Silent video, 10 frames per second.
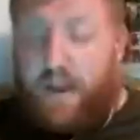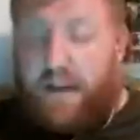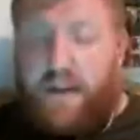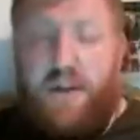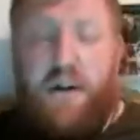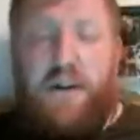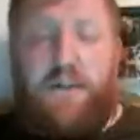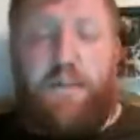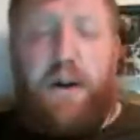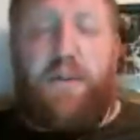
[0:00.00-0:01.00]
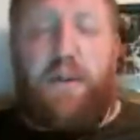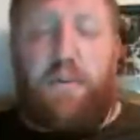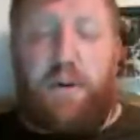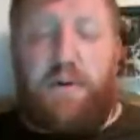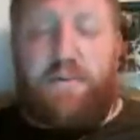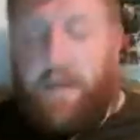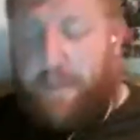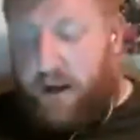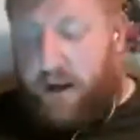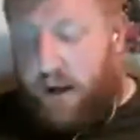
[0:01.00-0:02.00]
Centurions benefit the most from
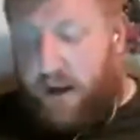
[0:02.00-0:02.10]
it.